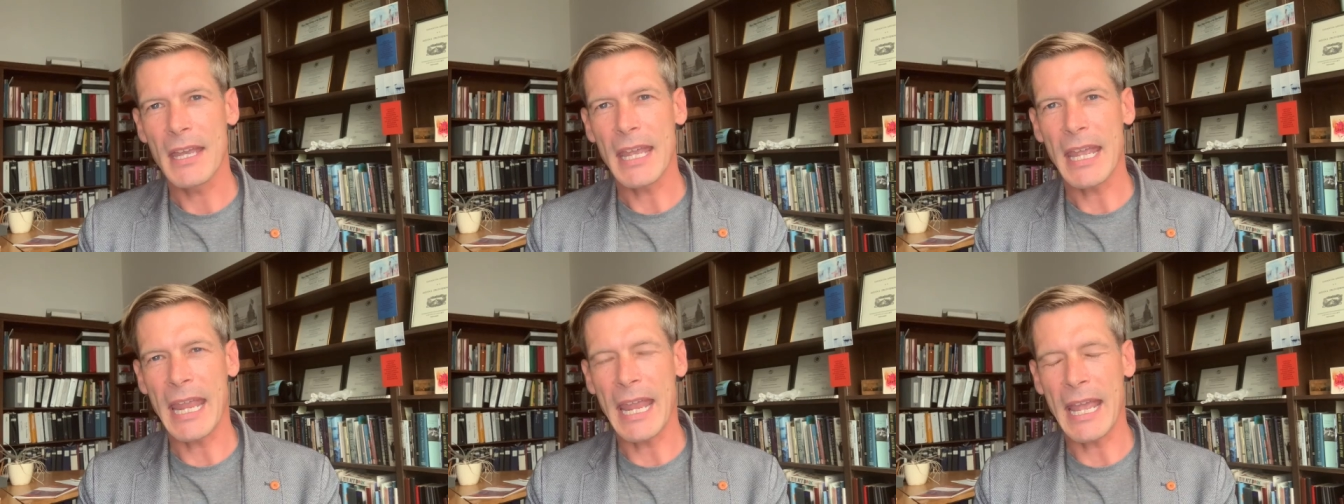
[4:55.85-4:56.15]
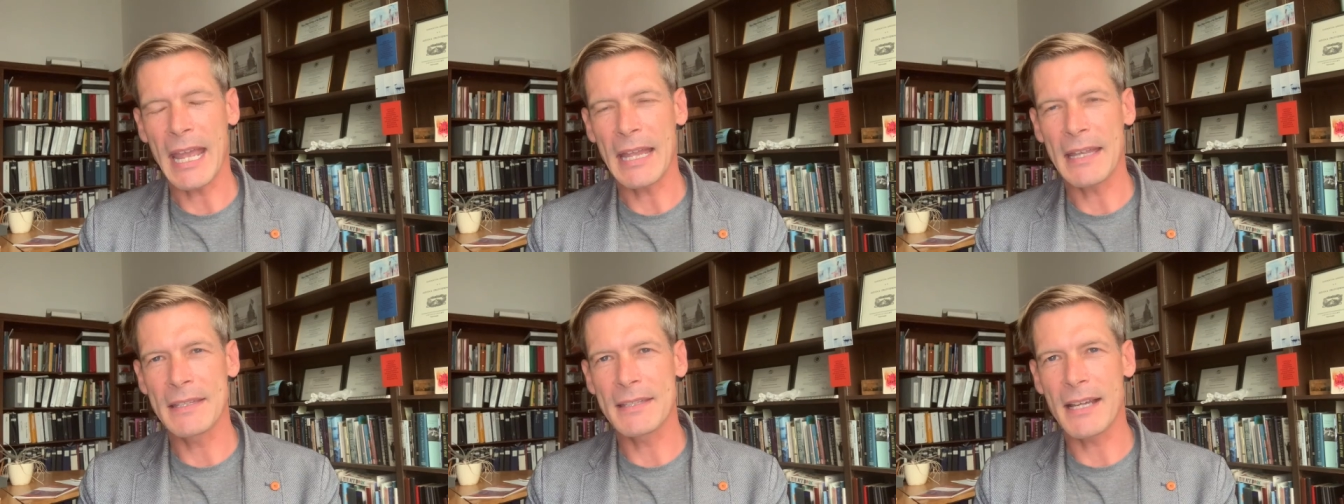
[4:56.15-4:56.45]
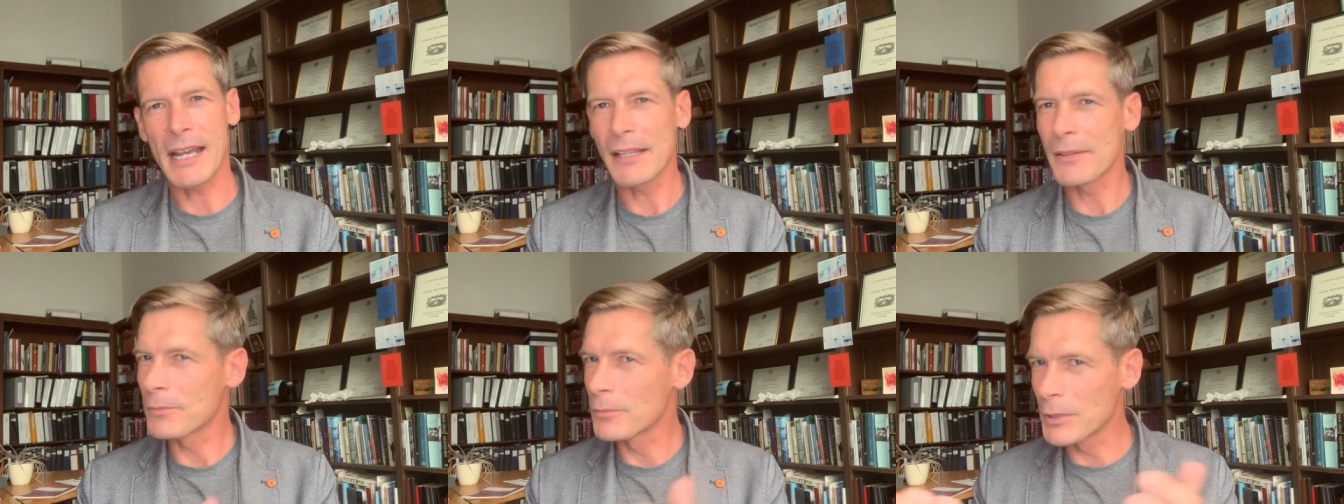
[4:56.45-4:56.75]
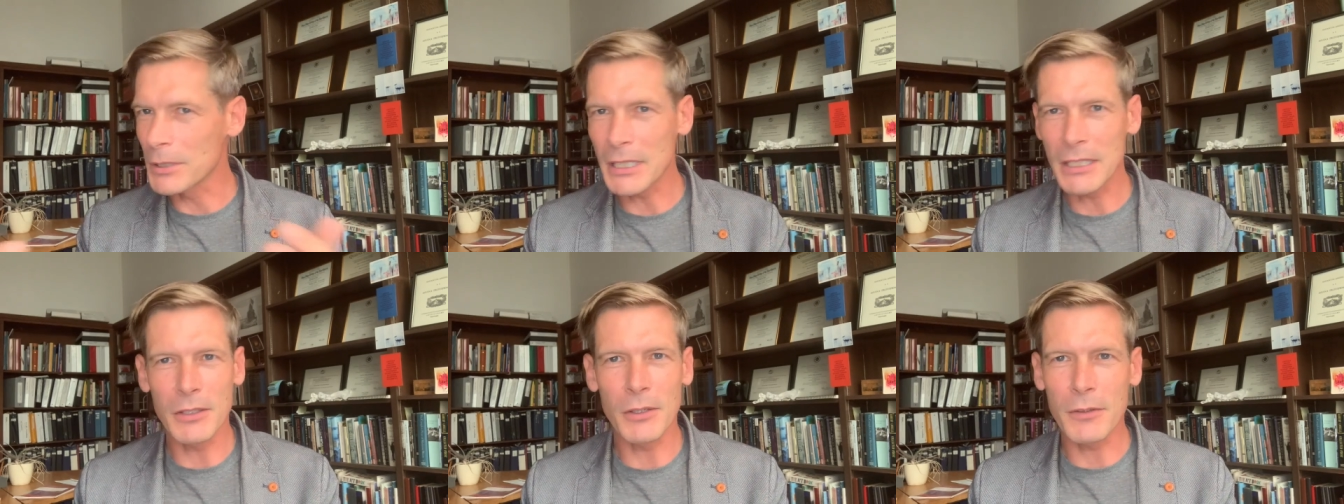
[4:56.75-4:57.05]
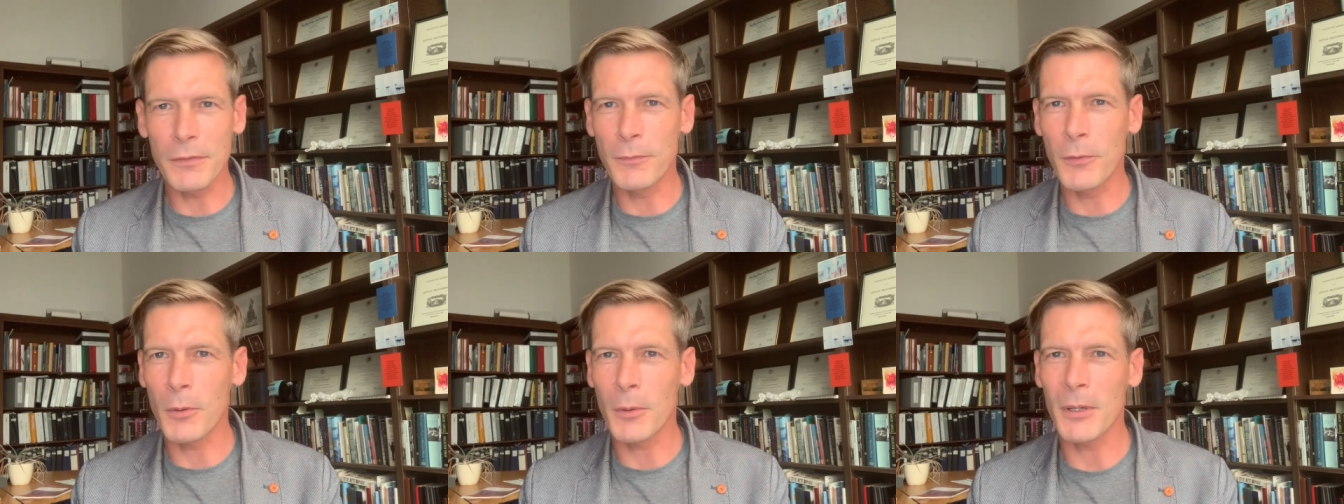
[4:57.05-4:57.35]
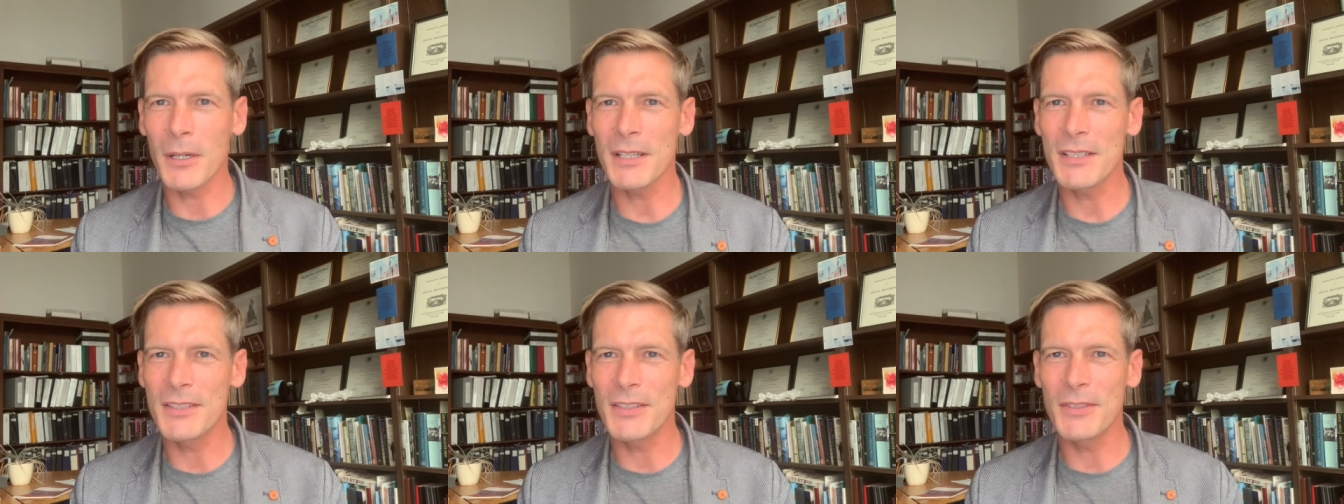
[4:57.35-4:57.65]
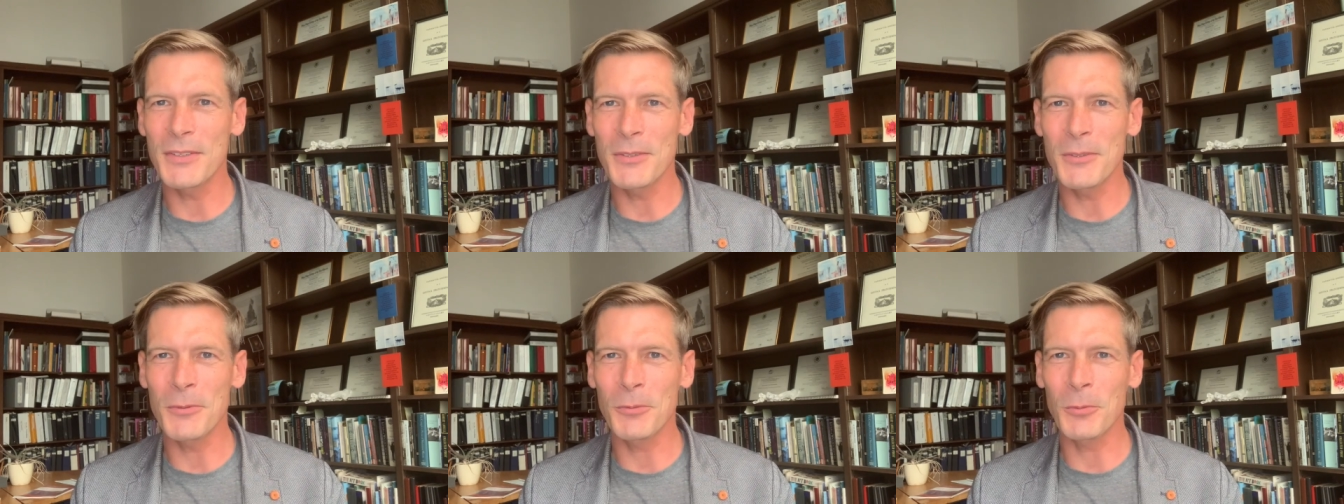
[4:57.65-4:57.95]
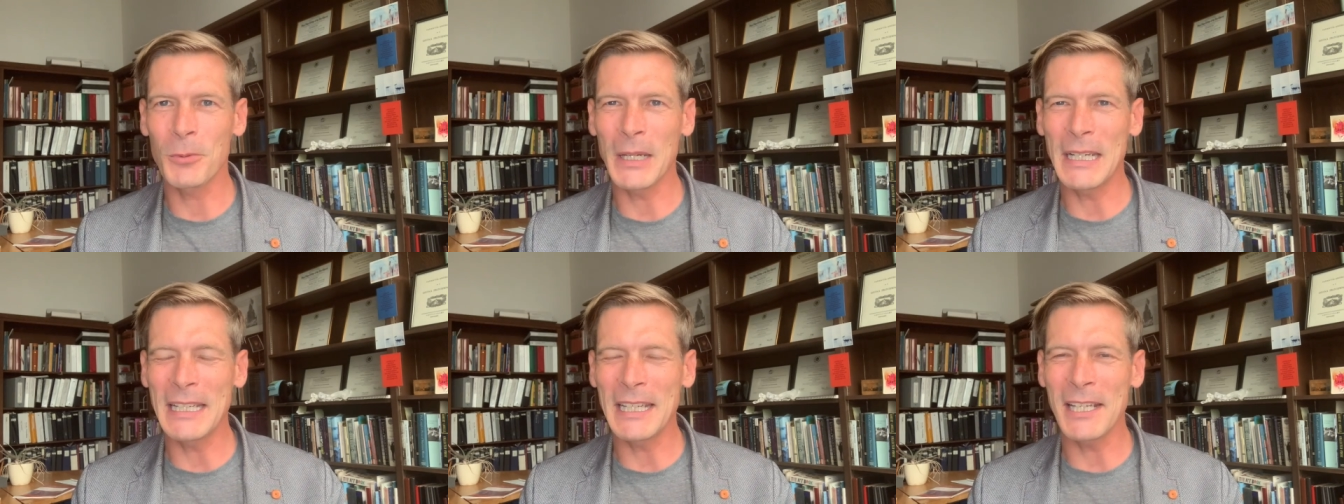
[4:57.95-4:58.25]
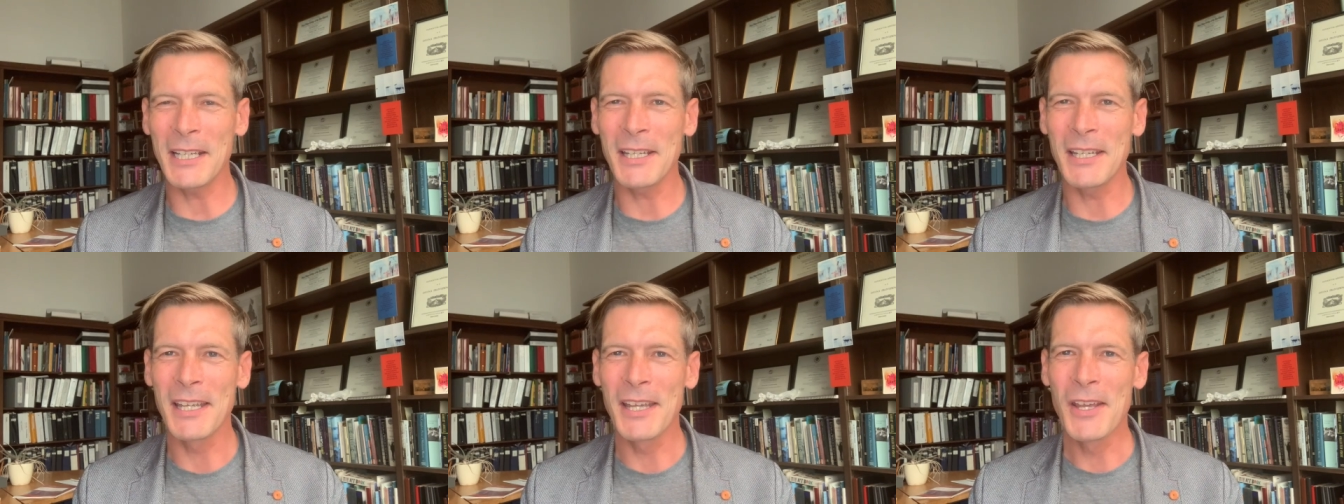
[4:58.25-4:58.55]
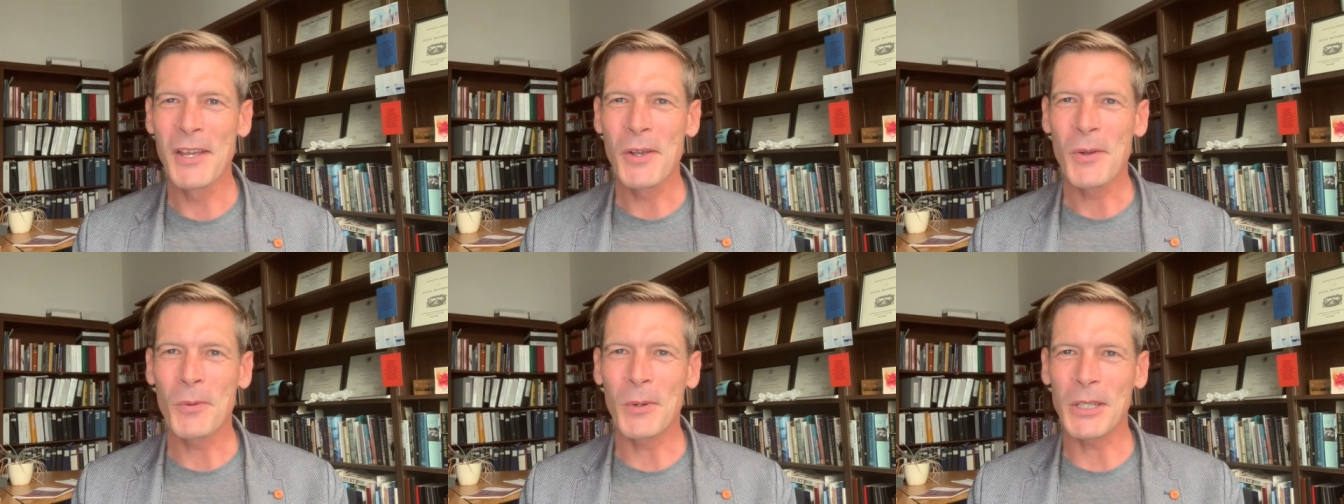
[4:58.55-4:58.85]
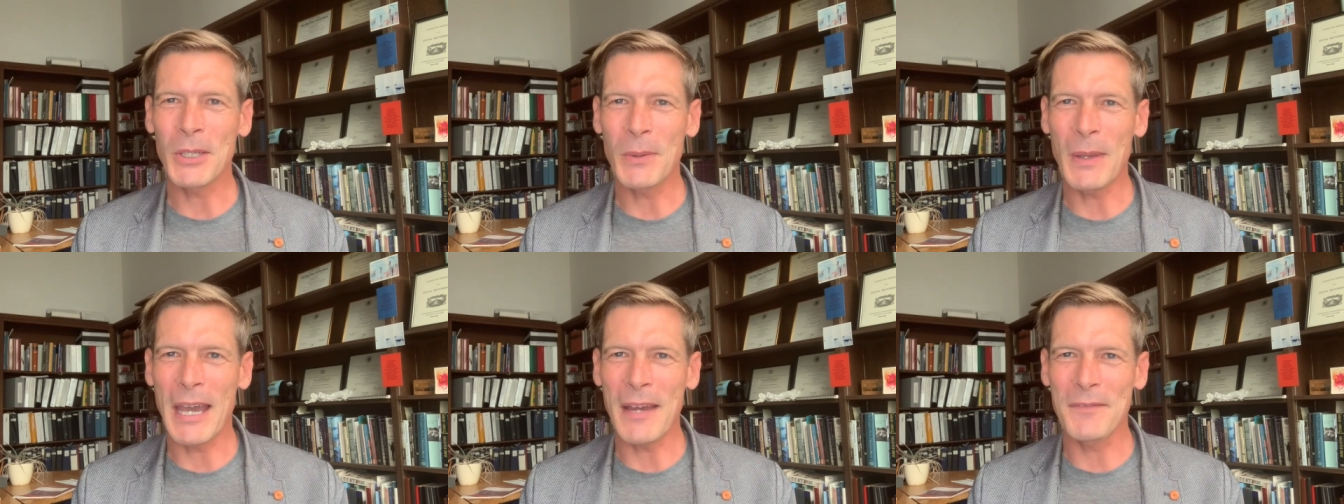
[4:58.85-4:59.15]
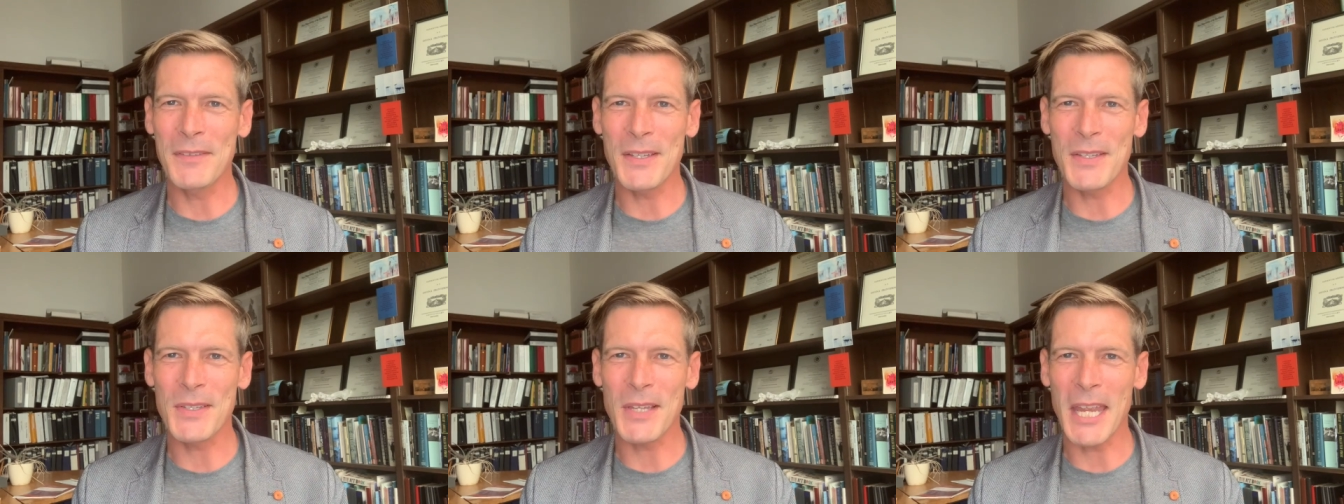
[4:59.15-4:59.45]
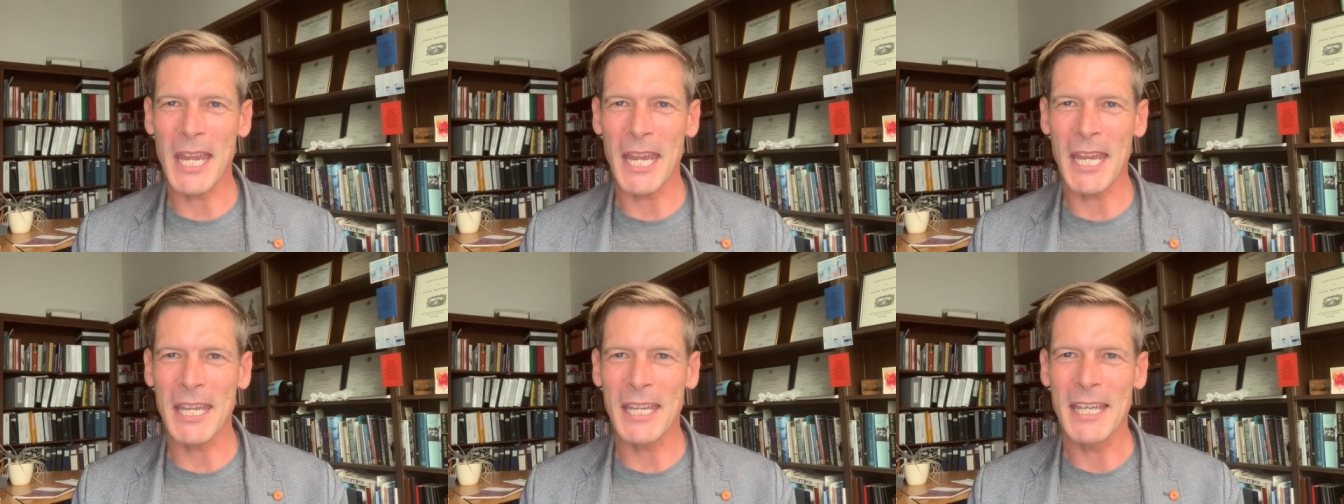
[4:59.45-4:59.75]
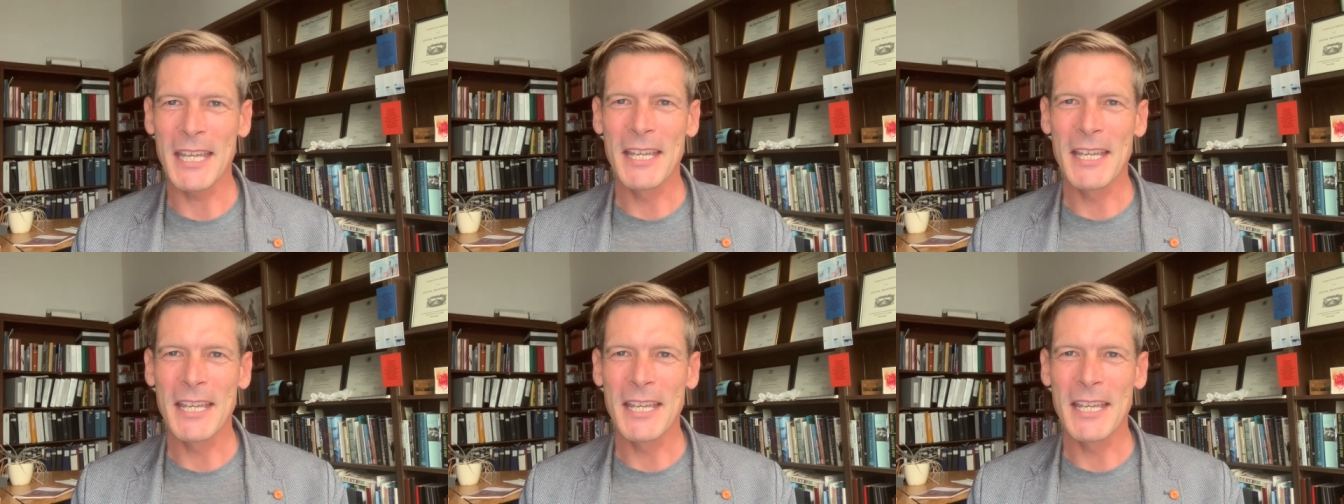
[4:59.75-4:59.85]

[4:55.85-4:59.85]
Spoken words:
And I really look forward to reading what you have to say